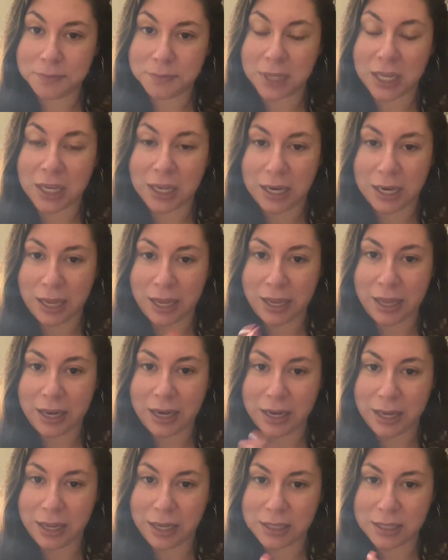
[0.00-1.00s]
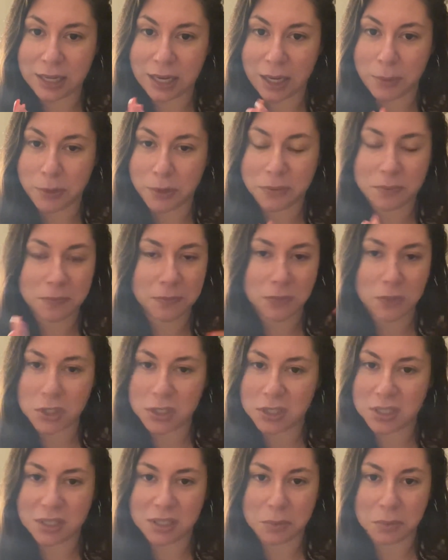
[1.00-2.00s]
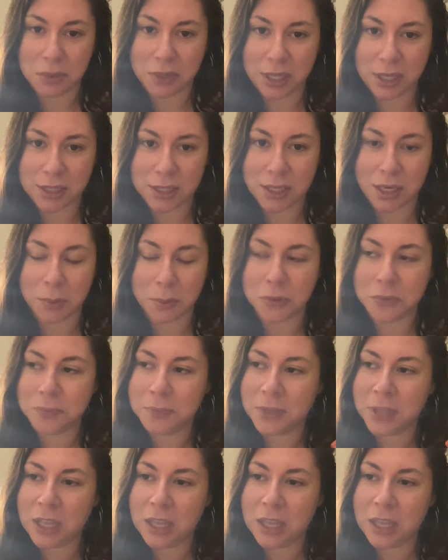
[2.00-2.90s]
I had an egg timer, just a simple egg timer.